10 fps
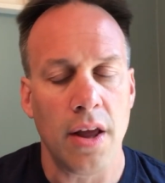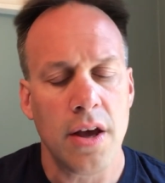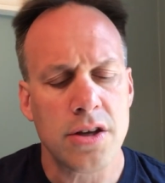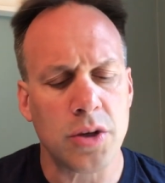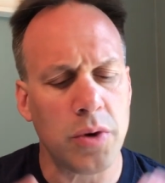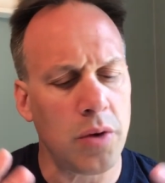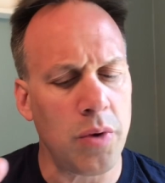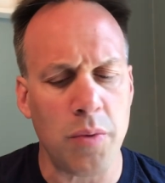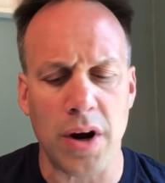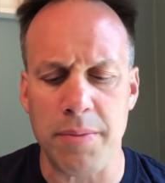So we
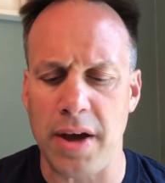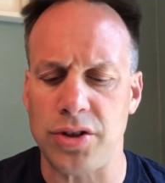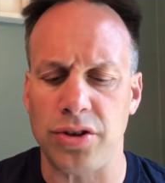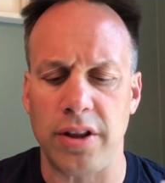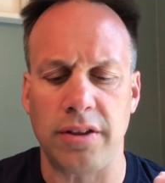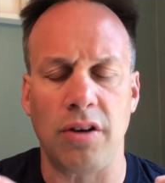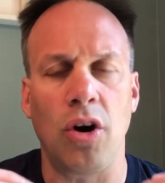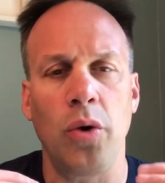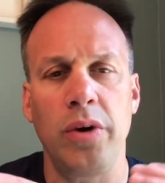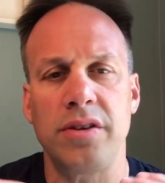want to make sure that they're
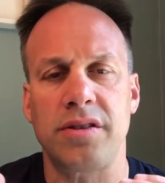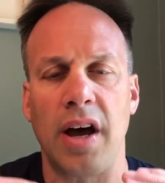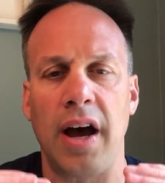always